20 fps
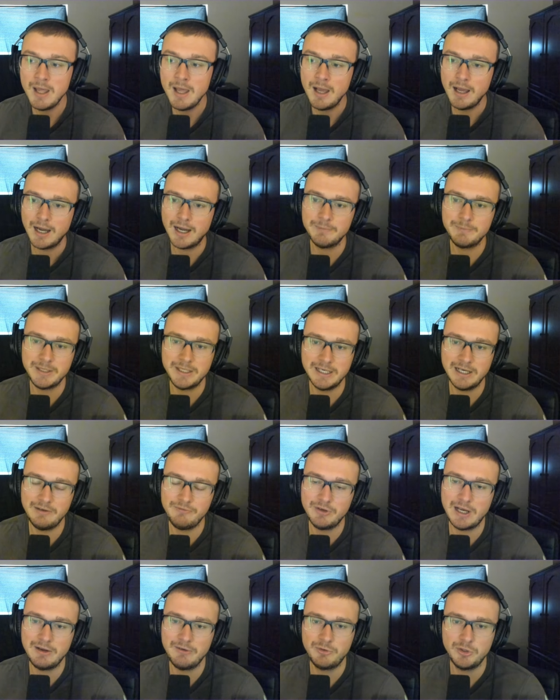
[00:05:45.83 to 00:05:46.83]
I mean,
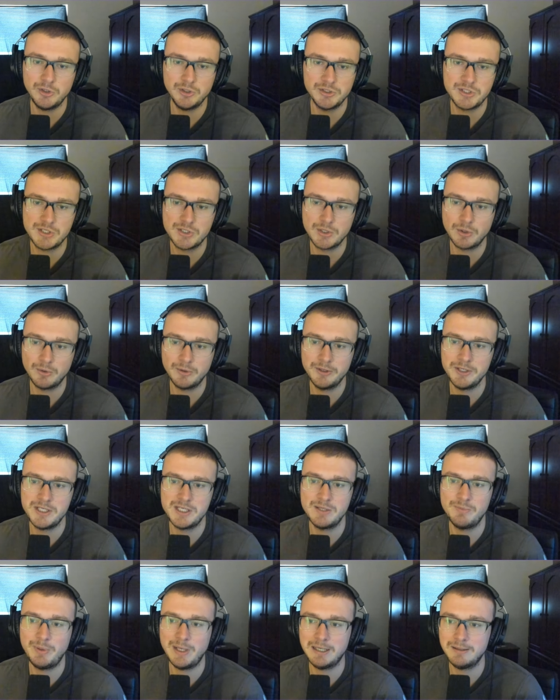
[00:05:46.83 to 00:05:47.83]
I've I've heard stories
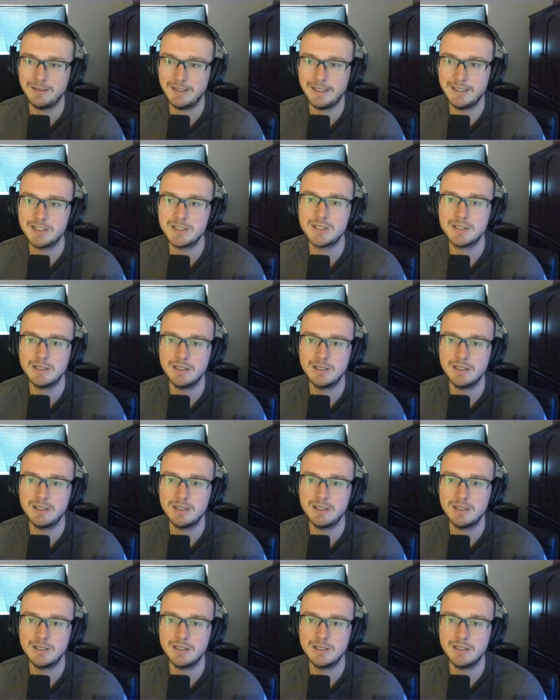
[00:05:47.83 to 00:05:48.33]
about like